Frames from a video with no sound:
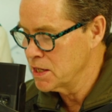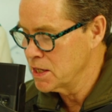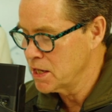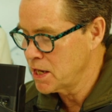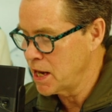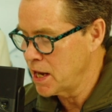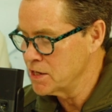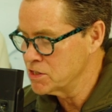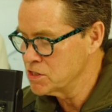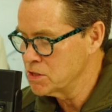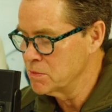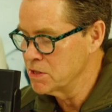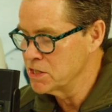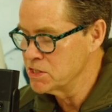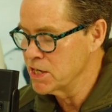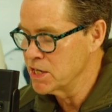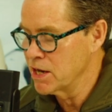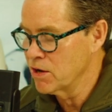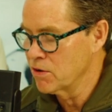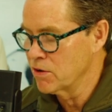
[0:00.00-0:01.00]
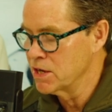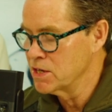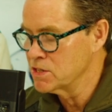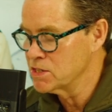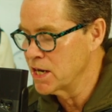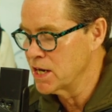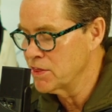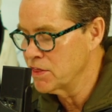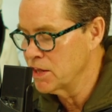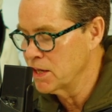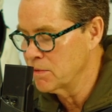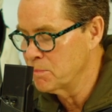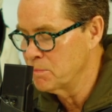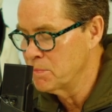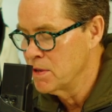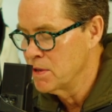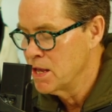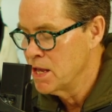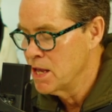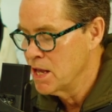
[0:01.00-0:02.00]
kind of some of these areas, and I think
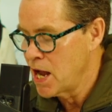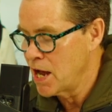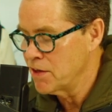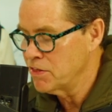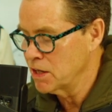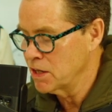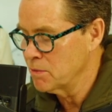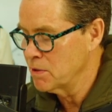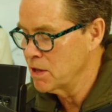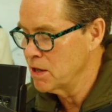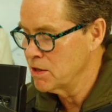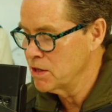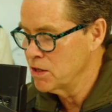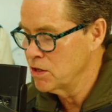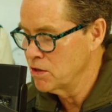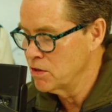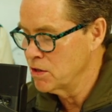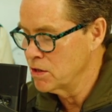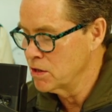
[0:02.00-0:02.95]
I think you know,